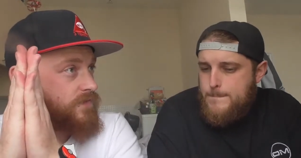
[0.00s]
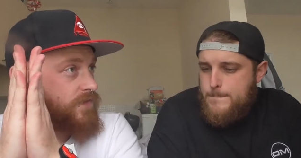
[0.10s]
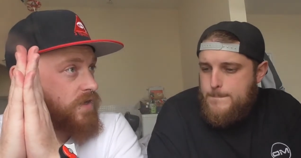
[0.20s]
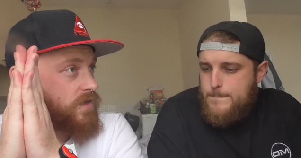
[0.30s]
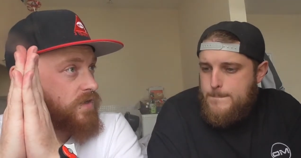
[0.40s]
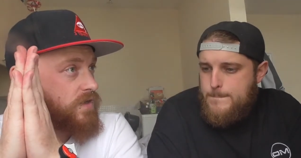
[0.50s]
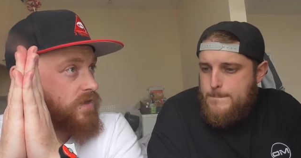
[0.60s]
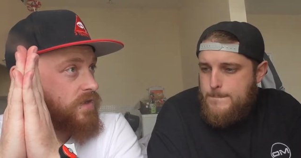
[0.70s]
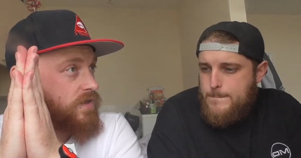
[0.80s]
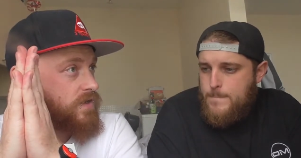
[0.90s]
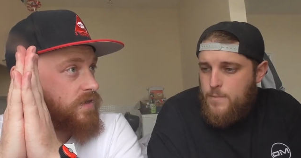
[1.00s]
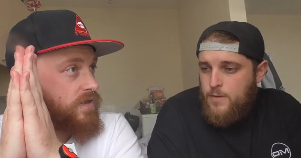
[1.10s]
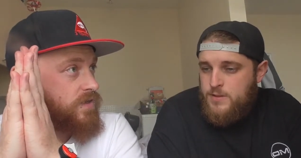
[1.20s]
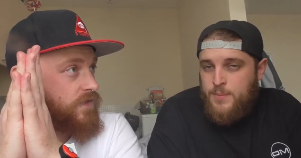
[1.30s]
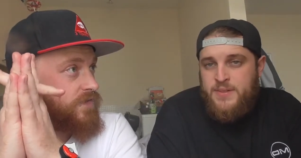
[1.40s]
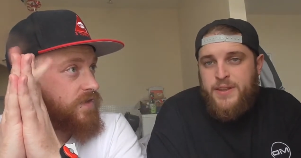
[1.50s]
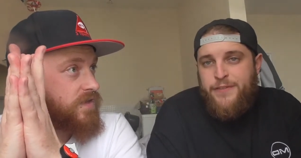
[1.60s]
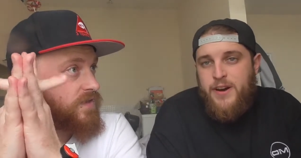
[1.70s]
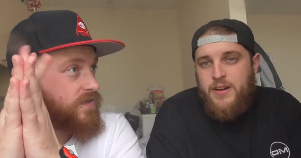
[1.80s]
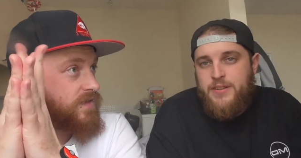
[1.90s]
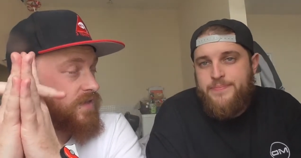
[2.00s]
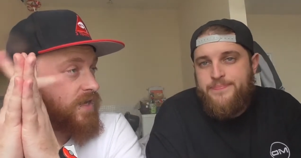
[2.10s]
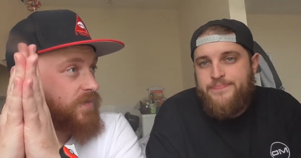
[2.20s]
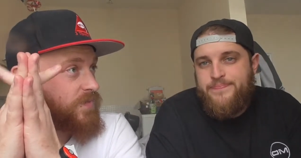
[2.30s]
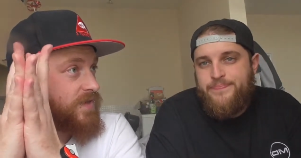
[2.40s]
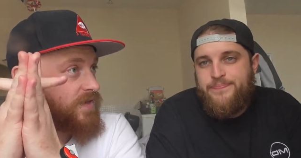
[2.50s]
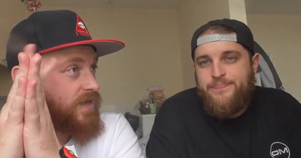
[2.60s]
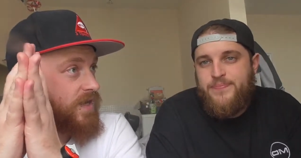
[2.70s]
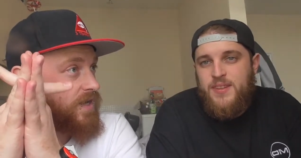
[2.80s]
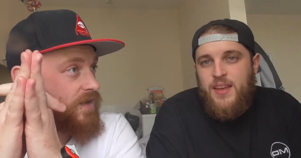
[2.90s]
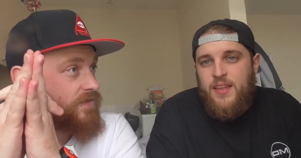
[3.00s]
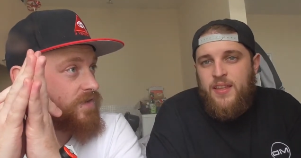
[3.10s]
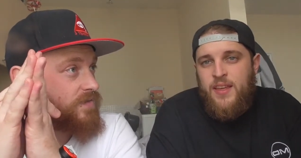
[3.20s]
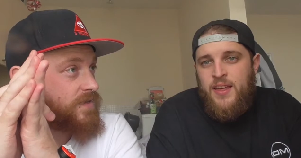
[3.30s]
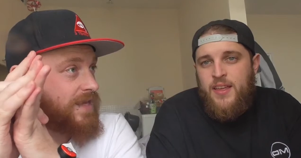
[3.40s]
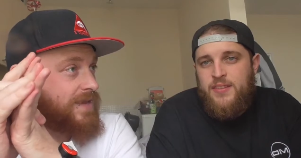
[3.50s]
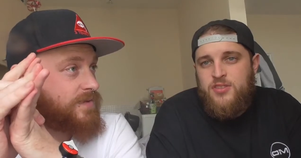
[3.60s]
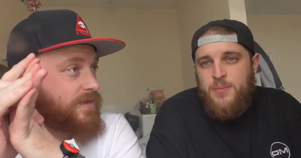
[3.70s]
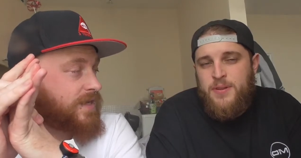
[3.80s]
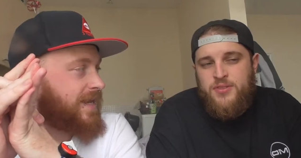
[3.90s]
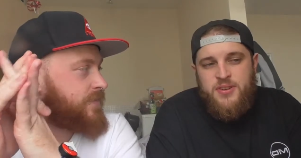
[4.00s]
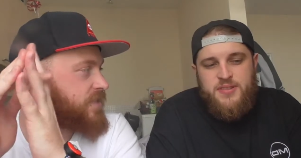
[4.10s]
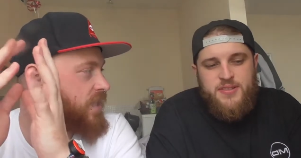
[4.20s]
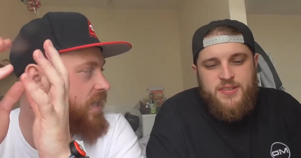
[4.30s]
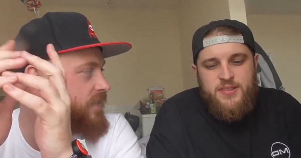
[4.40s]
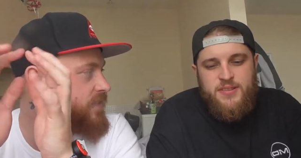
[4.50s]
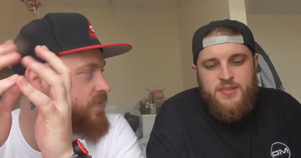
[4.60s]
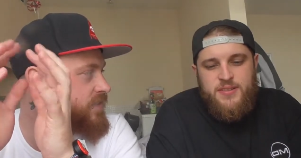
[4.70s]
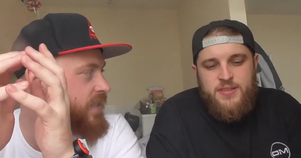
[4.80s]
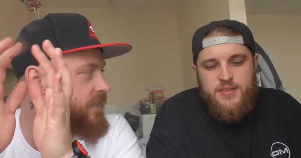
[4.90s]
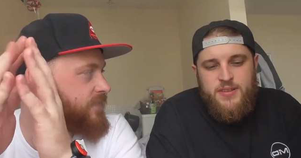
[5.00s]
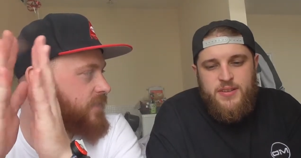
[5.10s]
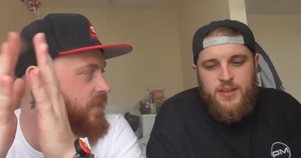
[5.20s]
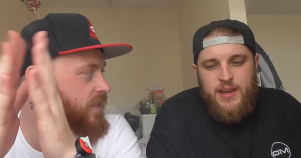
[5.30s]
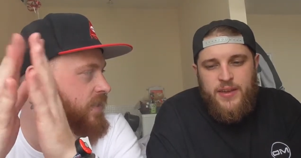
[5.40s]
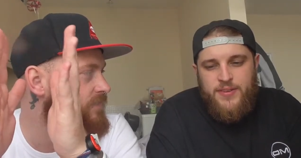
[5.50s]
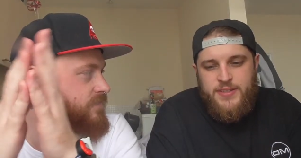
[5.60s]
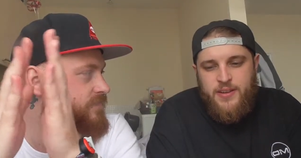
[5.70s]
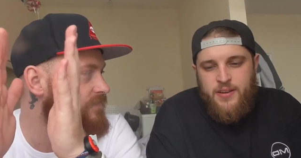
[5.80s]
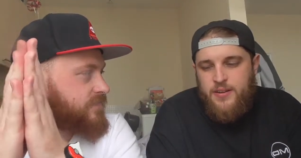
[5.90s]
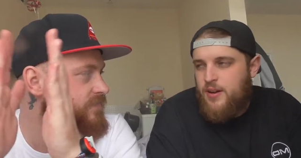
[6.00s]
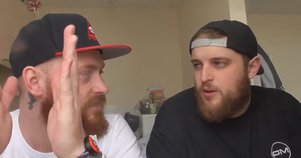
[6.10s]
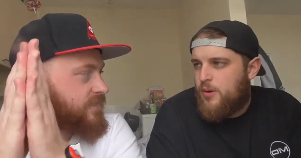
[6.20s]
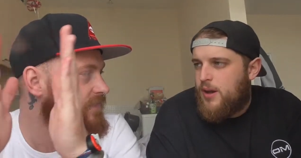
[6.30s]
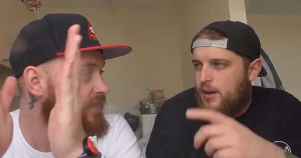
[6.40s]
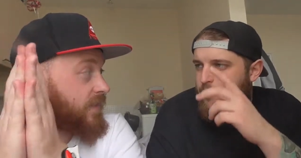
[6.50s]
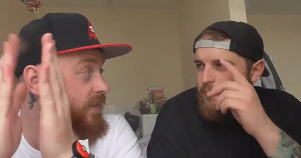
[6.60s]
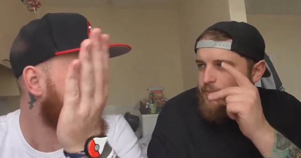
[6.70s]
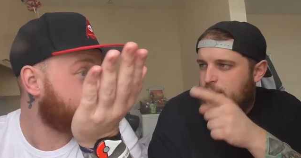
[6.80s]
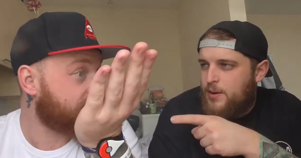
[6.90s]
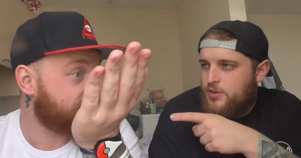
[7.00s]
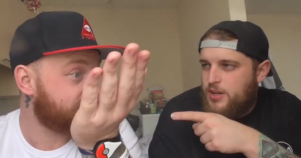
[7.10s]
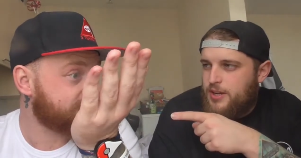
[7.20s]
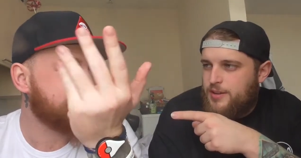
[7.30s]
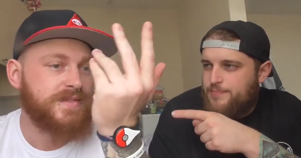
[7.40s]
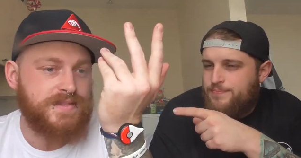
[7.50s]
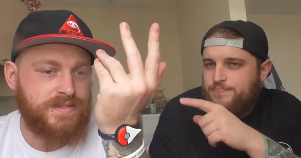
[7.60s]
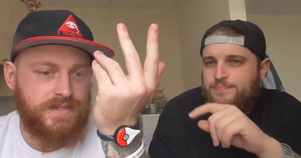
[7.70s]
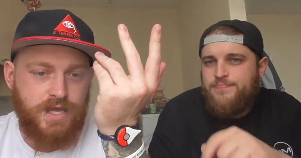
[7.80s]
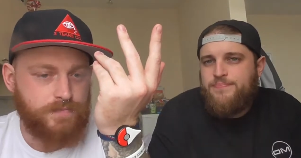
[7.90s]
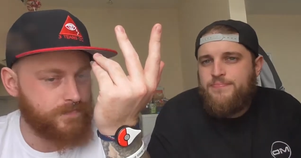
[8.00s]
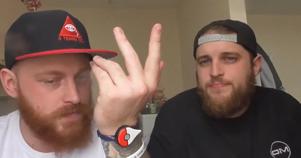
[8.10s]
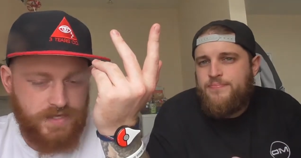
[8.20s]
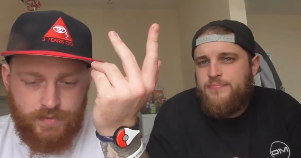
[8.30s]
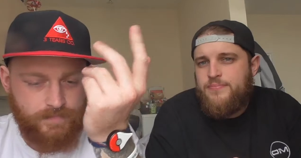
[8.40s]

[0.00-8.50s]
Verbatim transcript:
Speaker 1: fuck. Similar to fuck. Yep. Oh, I've gone lemon like a lemon tart. Who does that? Um, lemon
Speaker 2: tart. Oh, um, liquid junkie.
Speaker 1: Nope, not that